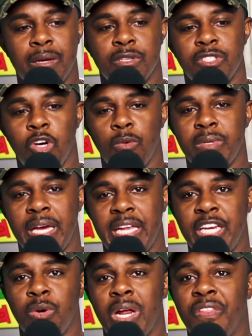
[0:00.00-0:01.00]
that it was dope that
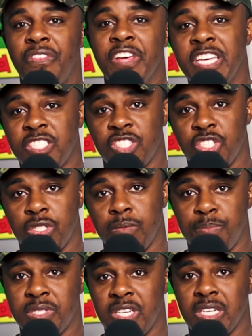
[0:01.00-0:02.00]
they know that this
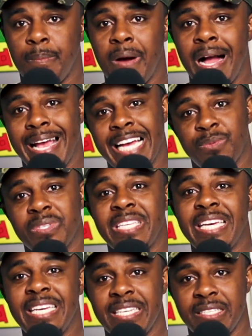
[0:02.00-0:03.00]
particular podcast was
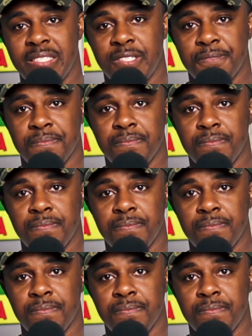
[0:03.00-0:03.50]
his